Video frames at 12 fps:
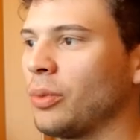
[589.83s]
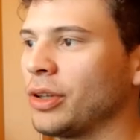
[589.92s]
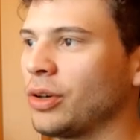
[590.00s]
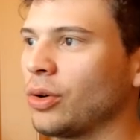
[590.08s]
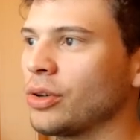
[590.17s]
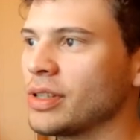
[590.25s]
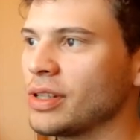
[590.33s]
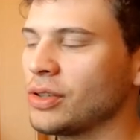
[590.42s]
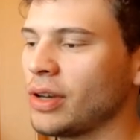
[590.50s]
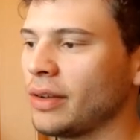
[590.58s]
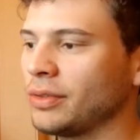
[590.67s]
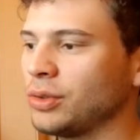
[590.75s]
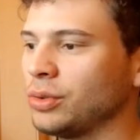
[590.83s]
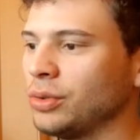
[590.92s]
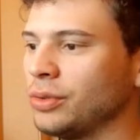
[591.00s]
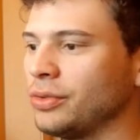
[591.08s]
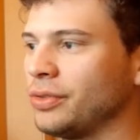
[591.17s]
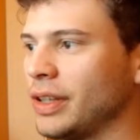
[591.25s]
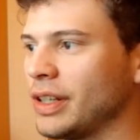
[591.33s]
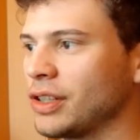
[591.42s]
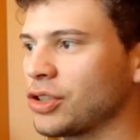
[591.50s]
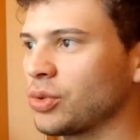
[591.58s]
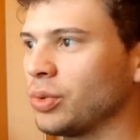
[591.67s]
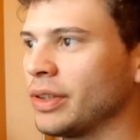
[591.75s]
many courses you have to
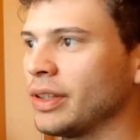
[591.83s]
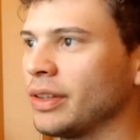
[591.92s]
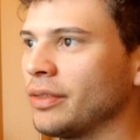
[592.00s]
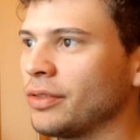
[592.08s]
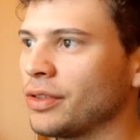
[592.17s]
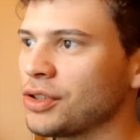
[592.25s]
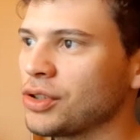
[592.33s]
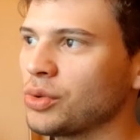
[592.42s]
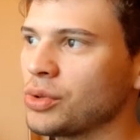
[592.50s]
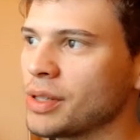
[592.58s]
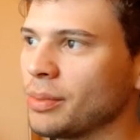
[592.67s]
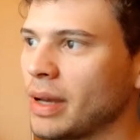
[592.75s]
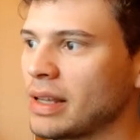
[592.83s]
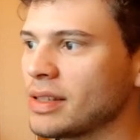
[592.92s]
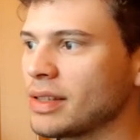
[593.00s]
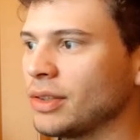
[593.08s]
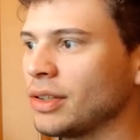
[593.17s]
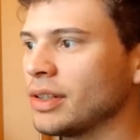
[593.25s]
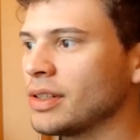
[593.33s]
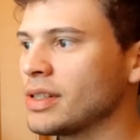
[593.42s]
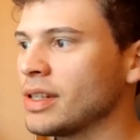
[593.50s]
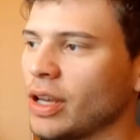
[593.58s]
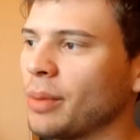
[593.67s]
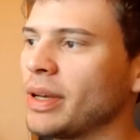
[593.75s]
finish within the first two
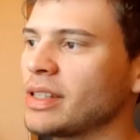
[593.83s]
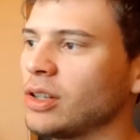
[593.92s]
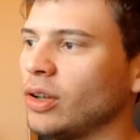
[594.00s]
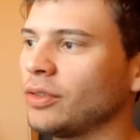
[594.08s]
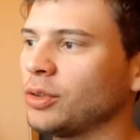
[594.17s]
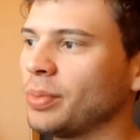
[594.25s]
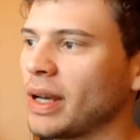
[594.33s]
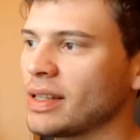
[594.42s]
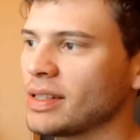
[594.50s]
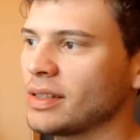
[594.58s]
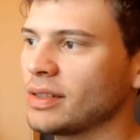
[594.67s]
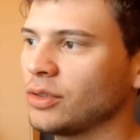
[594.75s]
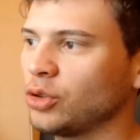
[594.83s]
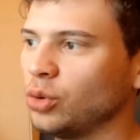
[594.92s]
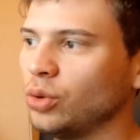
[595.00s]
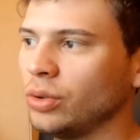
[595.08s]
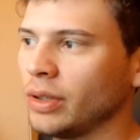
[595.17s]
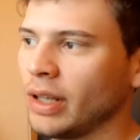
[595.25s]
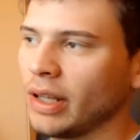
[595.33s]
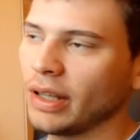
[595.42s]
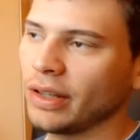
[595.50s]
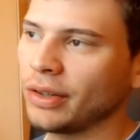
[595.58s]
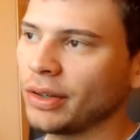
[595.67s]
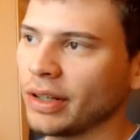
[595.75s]
semesters. Yeah, basically you have to pass two,
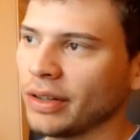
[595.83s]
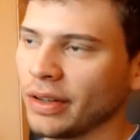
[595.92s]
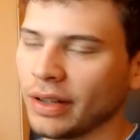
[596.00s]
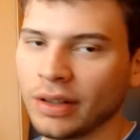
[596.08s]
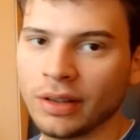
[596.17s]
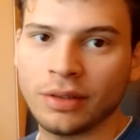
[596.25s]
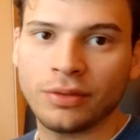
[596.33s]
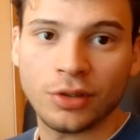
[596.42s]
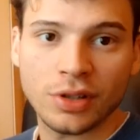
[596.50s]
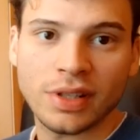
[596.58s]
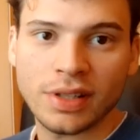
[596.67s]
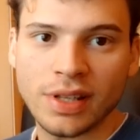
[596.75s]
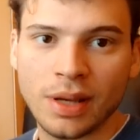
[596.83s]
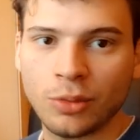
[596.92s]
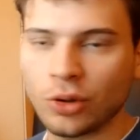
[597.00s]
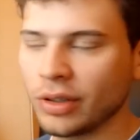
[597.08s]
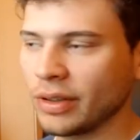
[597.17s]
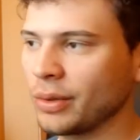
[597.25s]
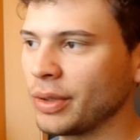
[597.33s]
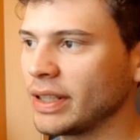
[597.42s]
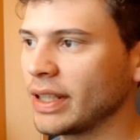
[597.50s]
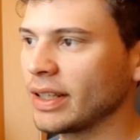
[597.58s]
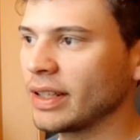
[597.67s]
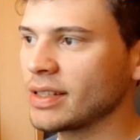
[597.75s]
either in the first exam or in the
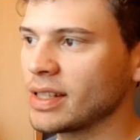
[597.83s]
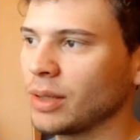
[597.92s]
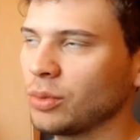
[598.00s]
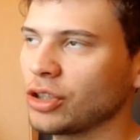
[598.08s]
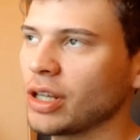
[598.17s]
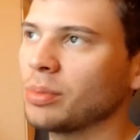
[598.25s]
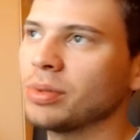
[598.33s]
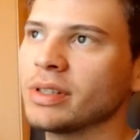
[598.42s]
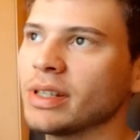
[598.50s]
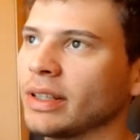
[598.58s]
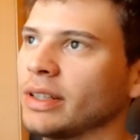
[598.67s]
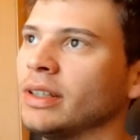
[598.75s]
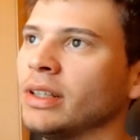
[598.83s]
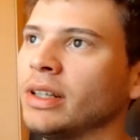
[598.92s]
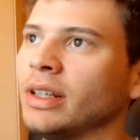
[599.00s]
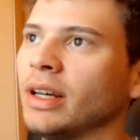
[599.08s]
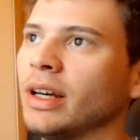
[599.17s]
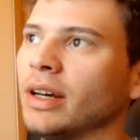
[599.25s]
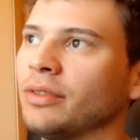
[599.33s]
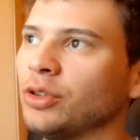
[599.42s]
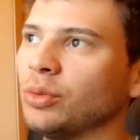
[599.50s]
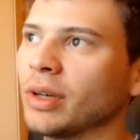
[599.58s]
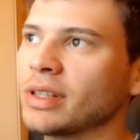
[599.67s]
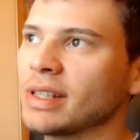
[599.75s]
retake exam, which happens like a
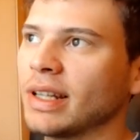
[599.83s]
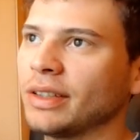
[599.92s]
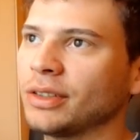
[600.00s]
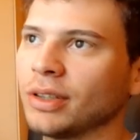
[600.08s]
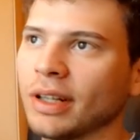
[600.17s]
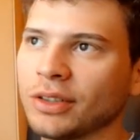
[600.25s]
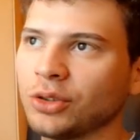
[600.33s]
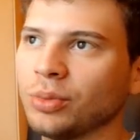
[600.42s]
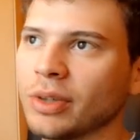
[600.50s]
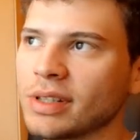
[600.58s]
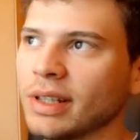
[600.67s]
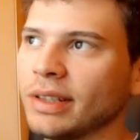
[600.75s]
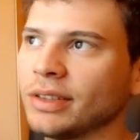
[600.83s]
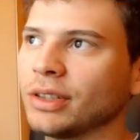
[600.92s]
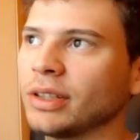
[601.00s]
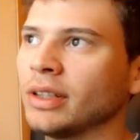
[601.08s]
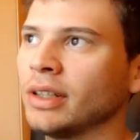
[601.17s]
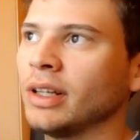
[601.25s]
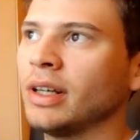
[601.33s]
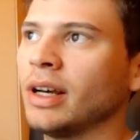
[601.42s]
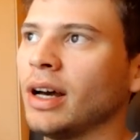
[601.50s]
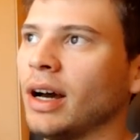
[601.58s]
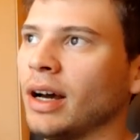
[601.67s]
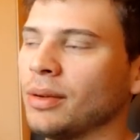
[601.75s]
few months later, like two months later.
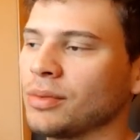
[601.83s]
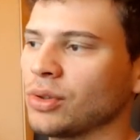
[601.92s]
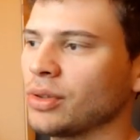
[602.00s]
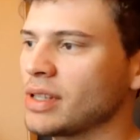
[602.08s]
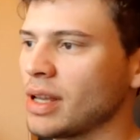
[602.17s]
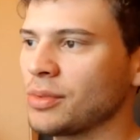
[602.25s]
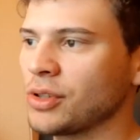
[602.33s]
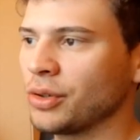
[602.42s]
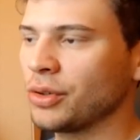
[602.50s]
Um, so exams are